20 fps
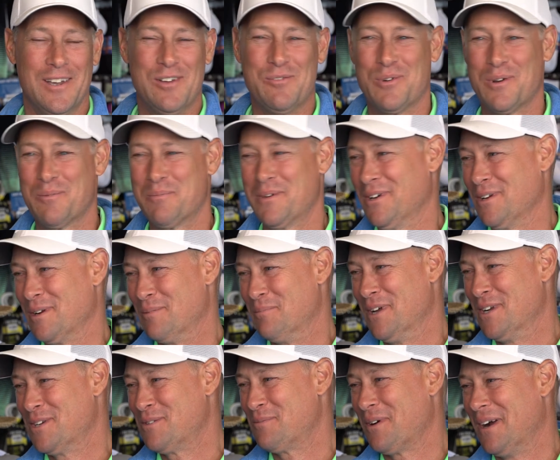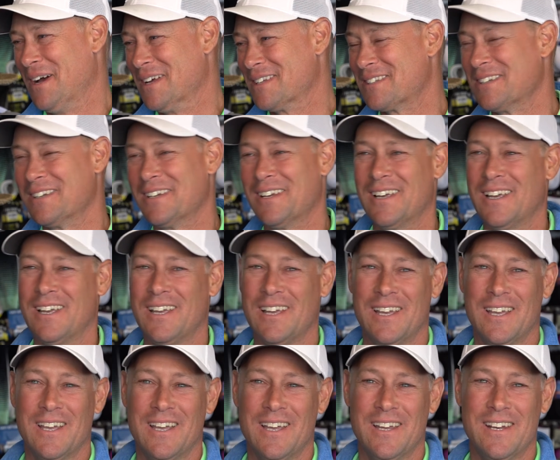put me on a bench press,
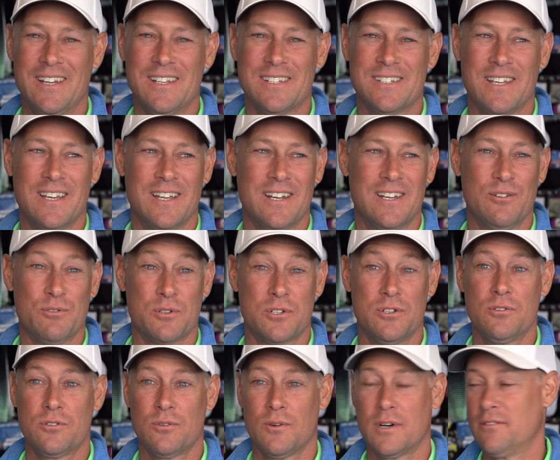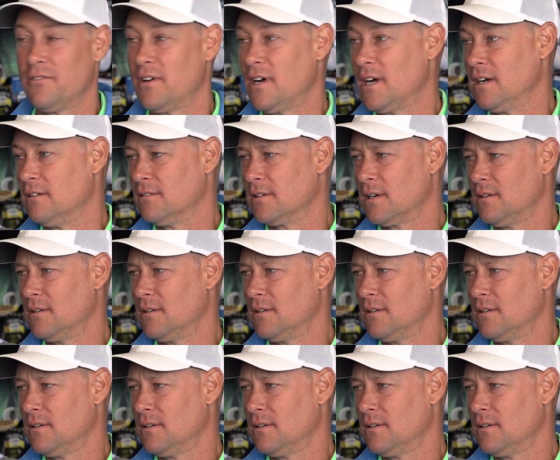and he said it was 225,